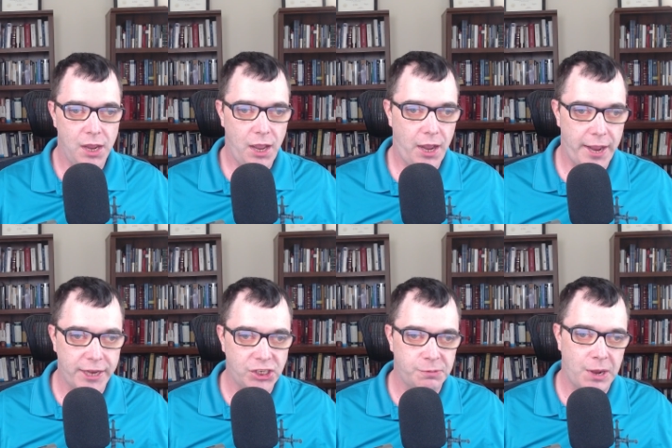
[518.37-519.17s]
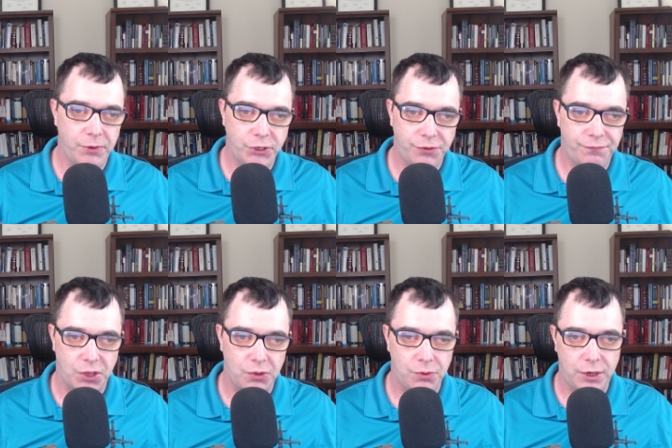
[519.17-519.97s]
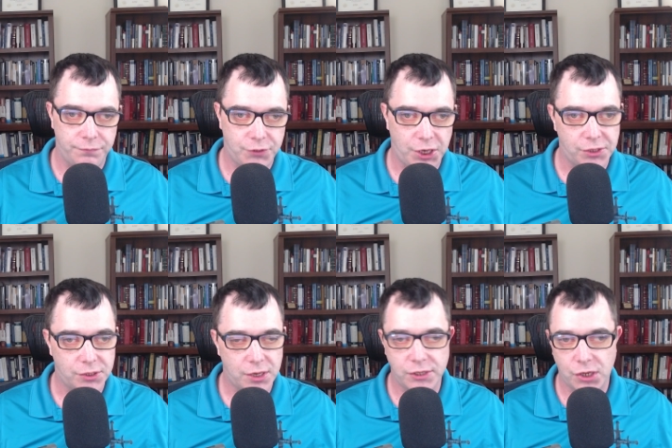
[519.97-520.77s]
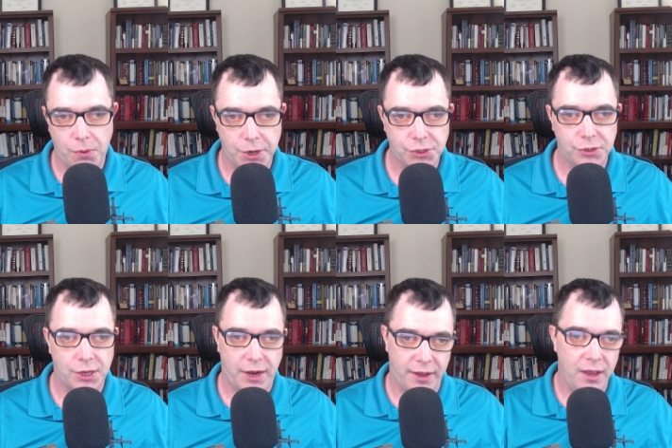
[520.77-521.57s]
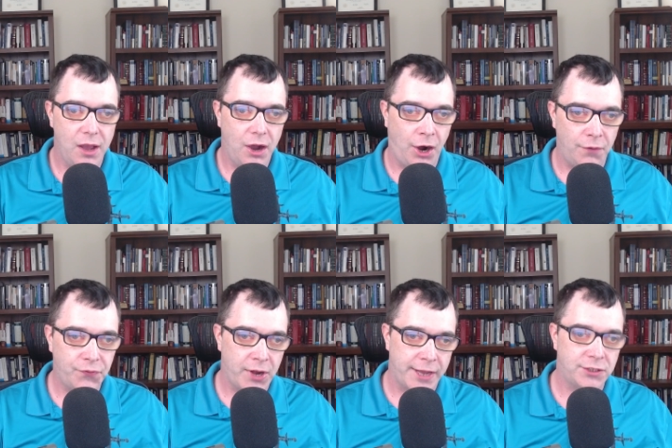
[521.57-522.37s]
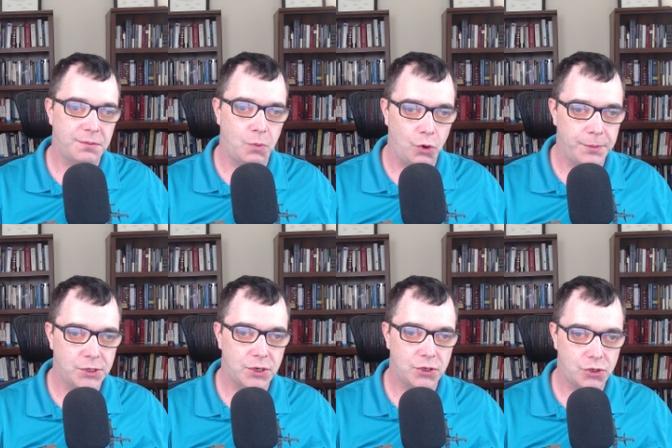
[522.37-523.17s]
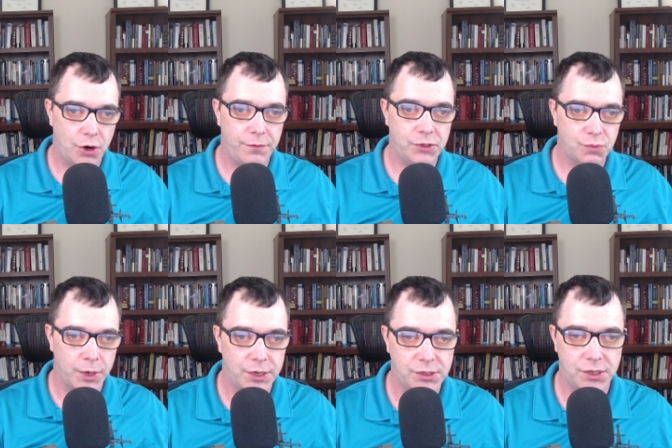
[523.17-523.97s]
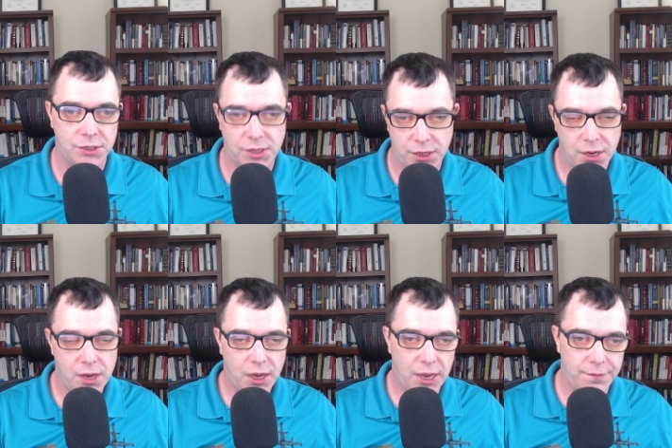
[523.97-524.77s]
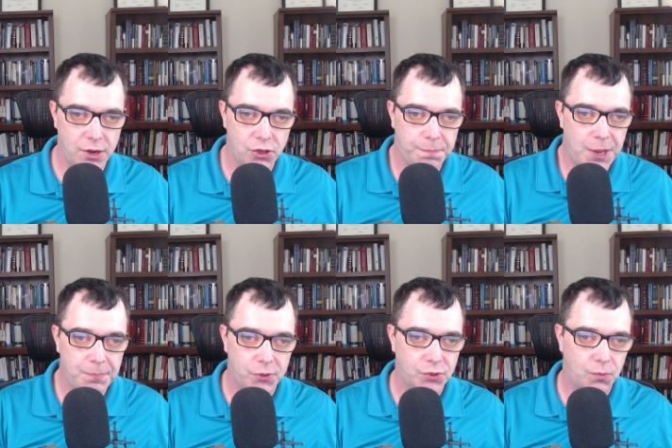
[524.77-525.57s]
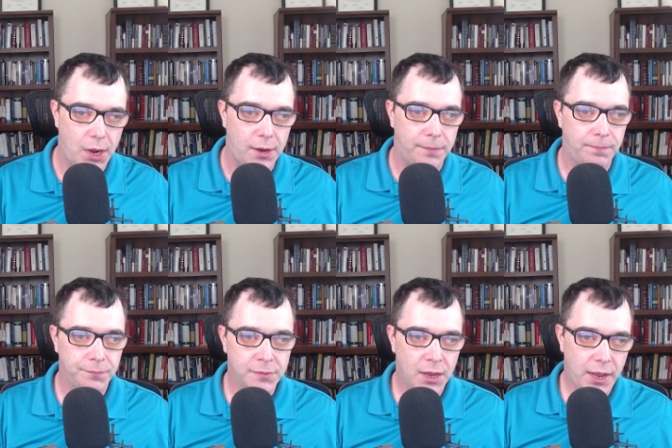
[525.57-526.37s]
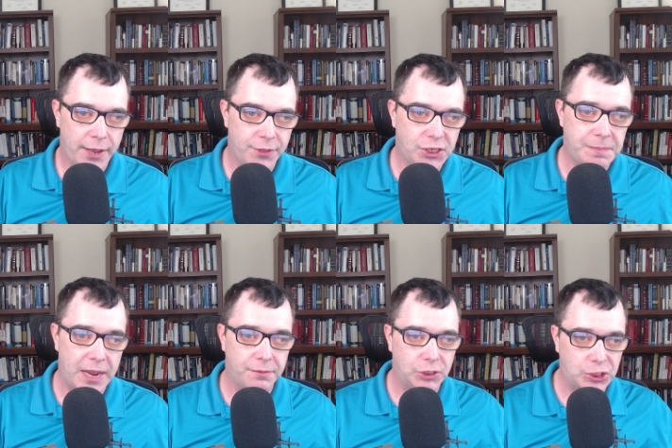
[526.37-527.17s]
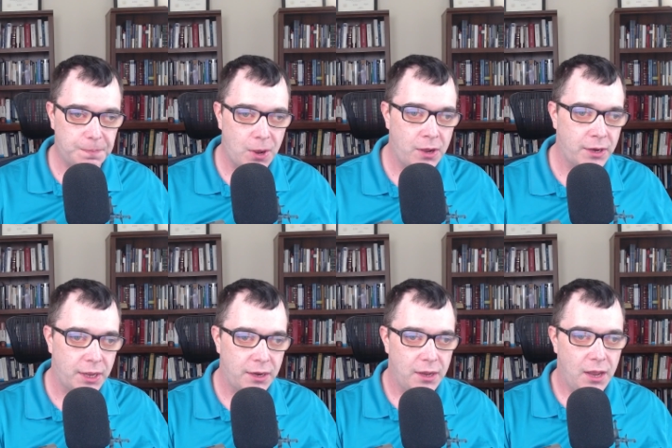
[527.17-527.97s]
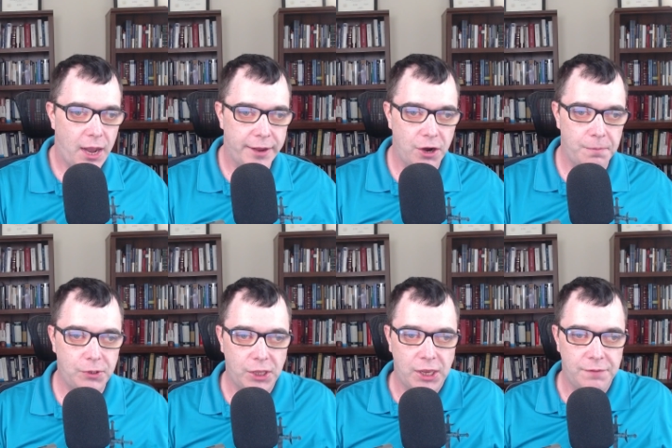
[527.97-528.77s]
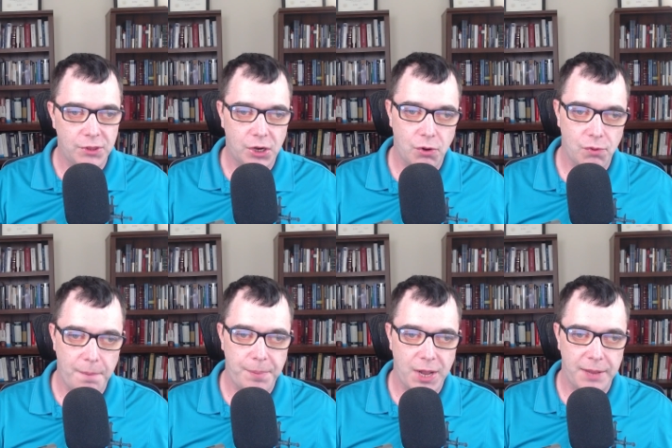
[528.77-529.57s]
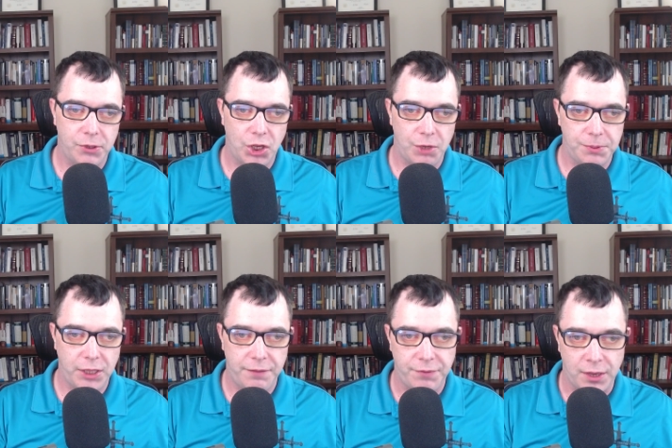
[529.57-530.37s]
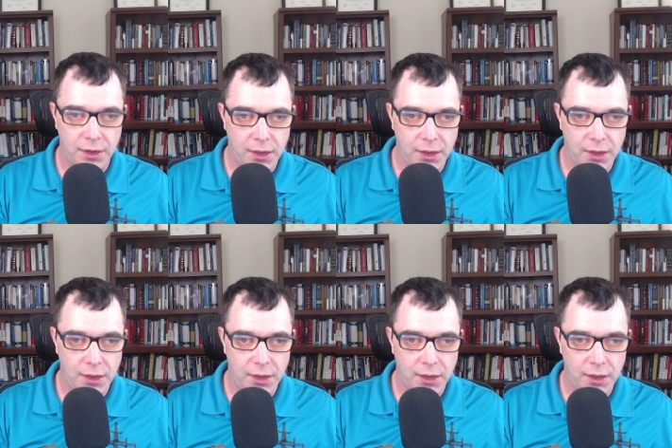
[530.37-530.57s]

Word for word: I asked the man, what's your view of Jesus? It's a question that I often ask Mormons and Jehovah's Witnesses and even other people as well. And this man responded, I don't believe in the corrupt Bible you believe in.